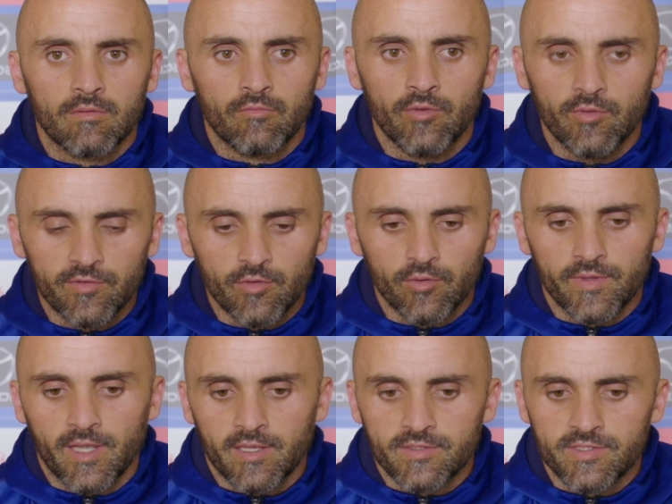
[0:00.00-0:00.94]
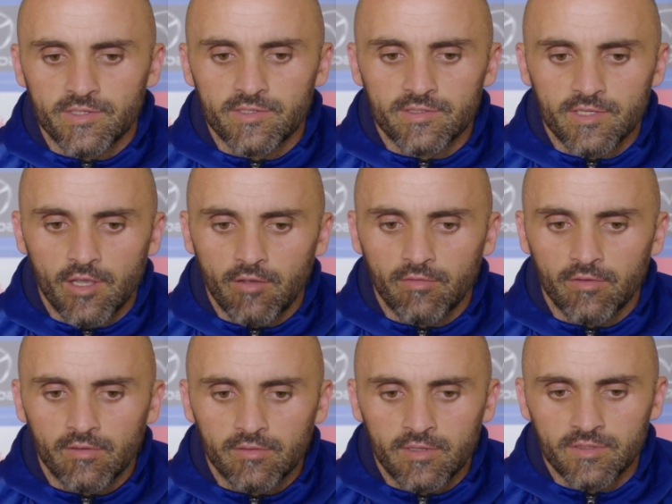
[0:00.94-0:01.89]
really doing that consistently
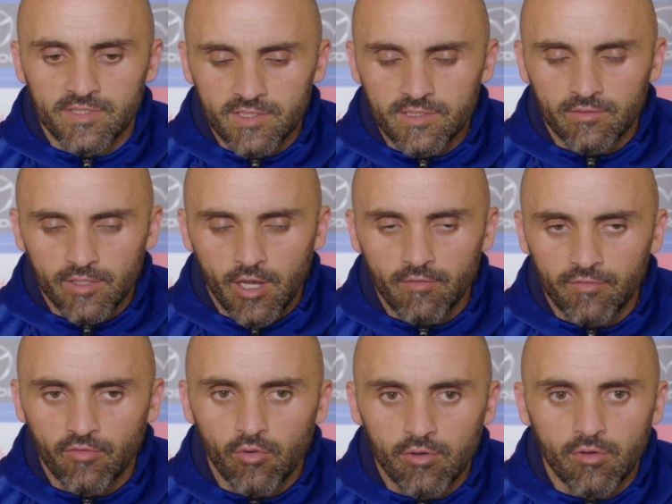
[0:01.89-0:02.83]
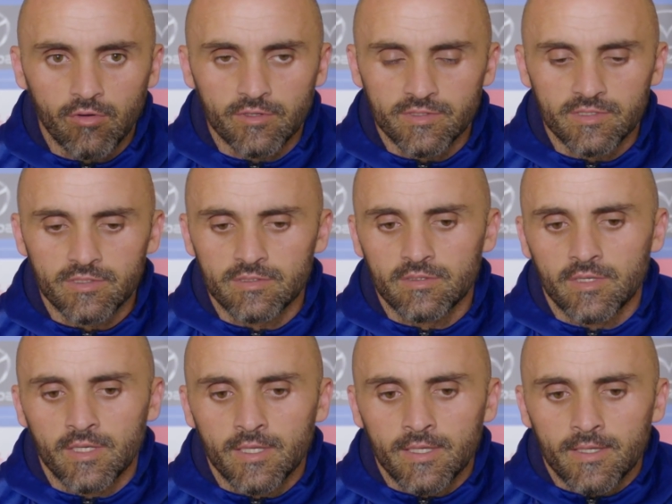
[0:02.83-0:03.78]
over four quarters is
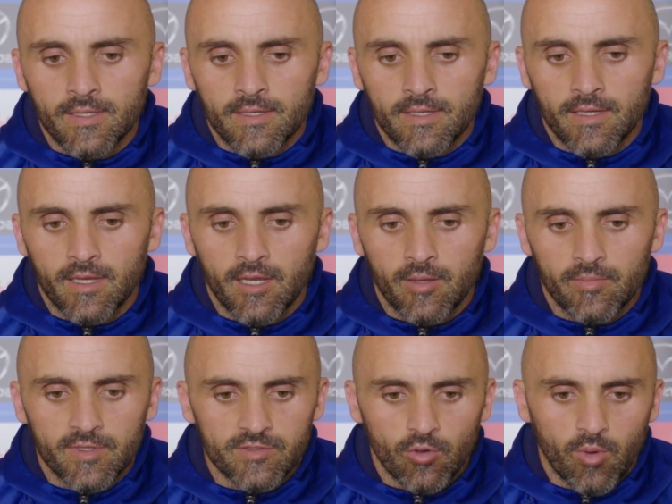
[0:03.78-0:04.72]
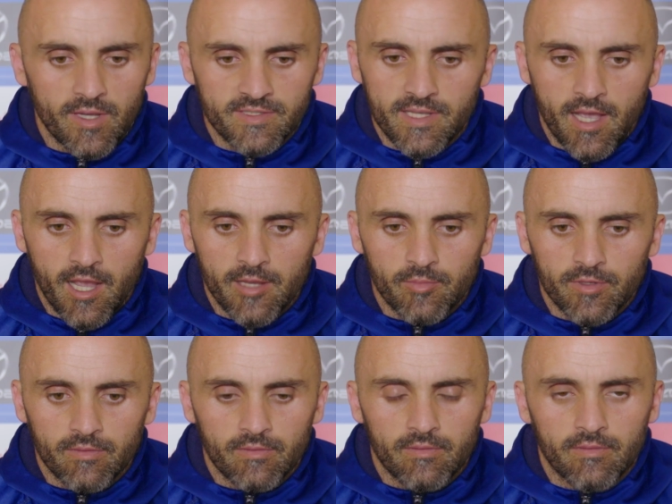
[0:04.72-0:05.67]
always the
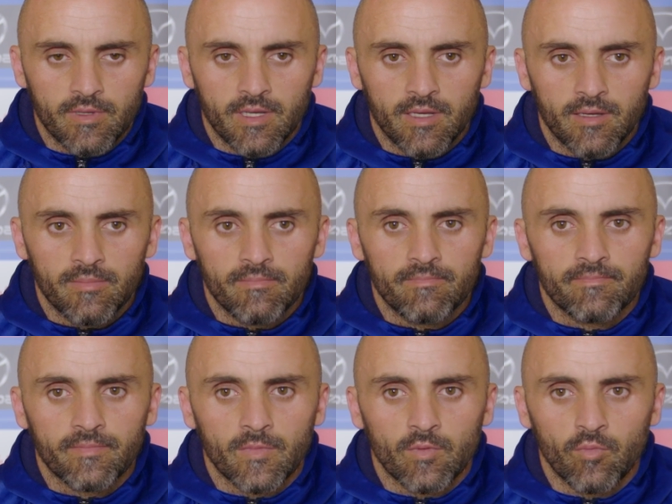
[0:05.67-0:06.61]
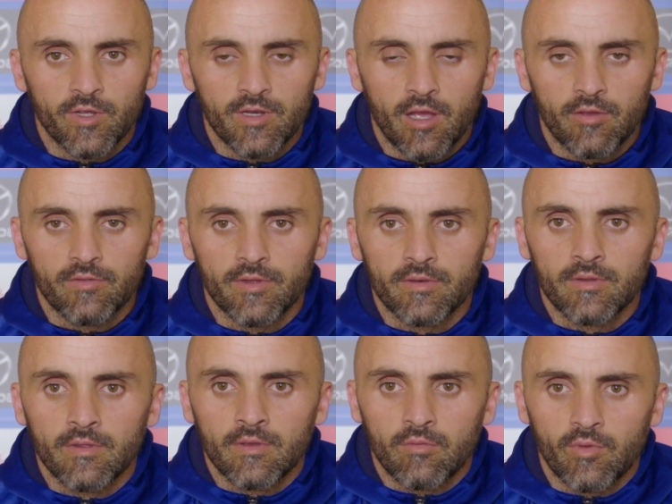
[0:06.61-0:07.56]
aim. And we know that
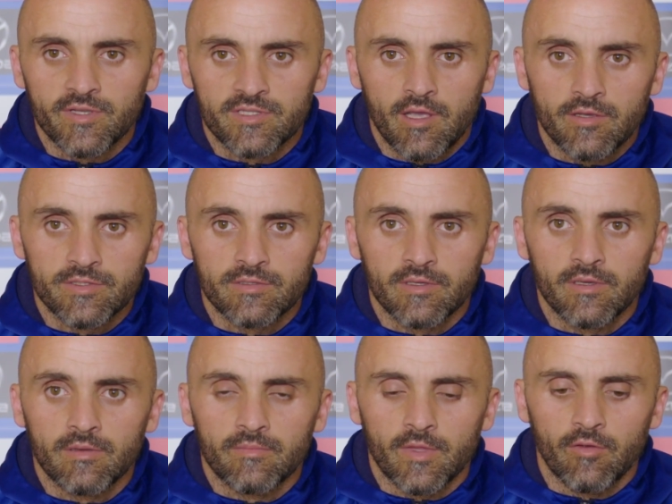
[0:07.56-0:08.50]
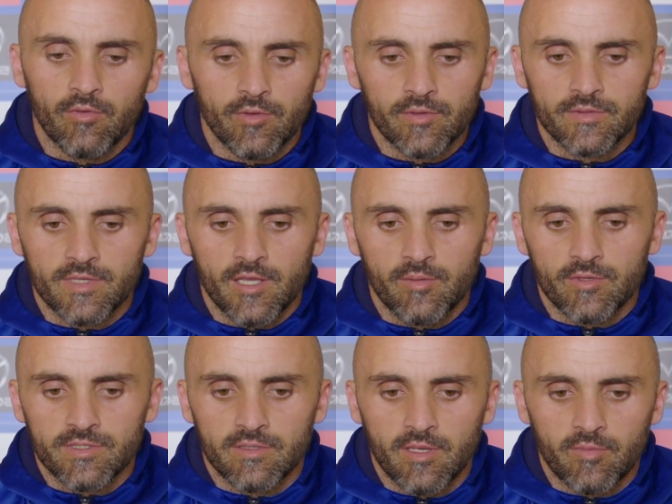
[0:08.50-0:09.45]
West Coast are a really good team. I
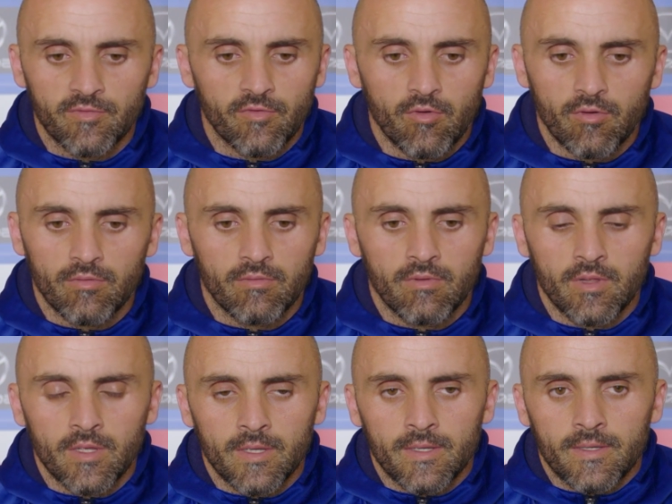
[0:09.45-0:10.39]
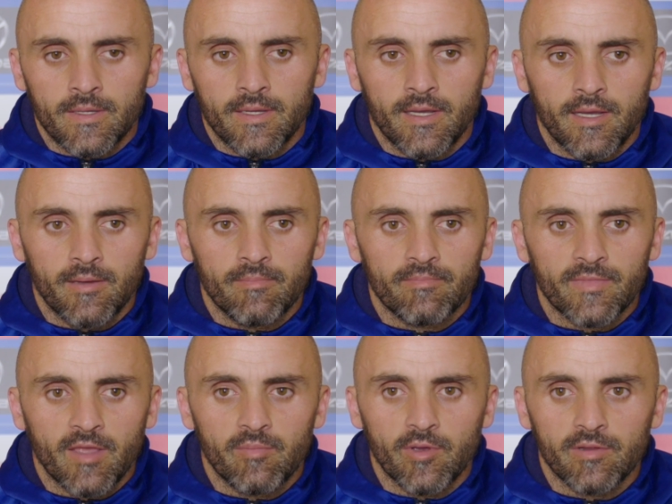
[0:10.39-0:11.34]
said that before, and
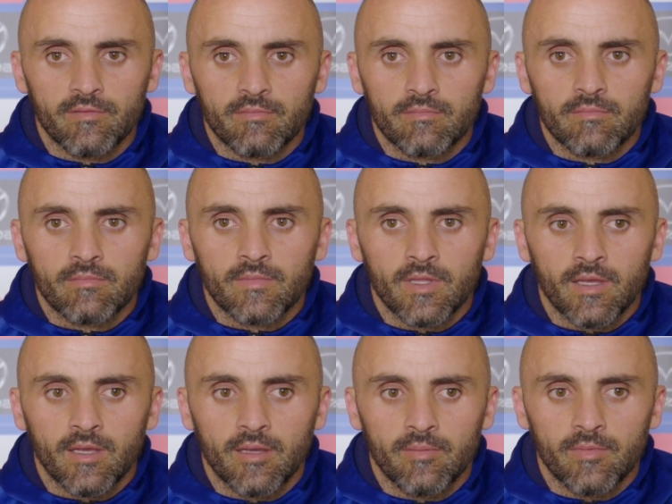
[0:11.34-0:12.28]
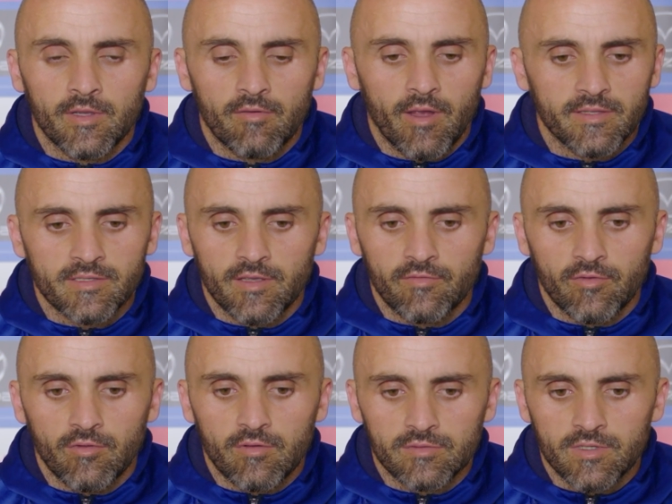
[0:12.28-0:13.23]
they've been a great team
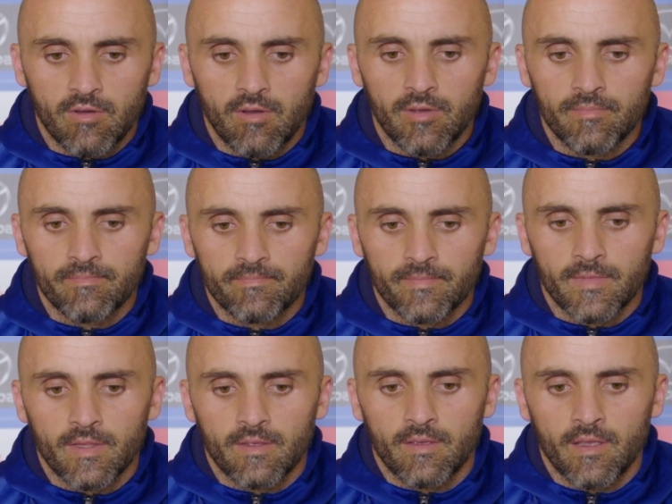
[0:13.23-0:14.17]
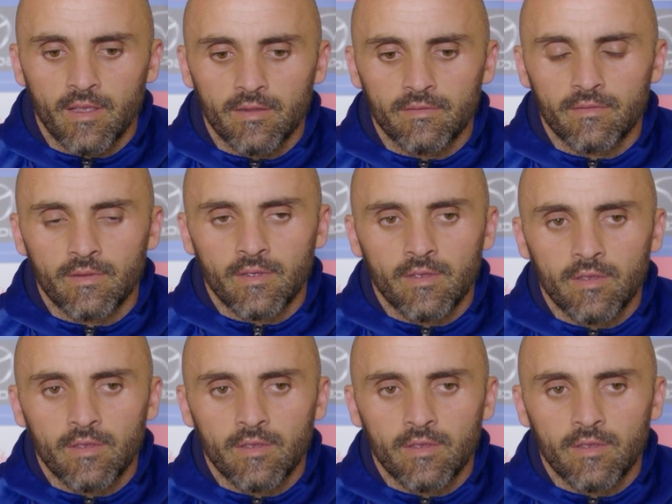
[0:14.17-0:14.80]
for a long time, and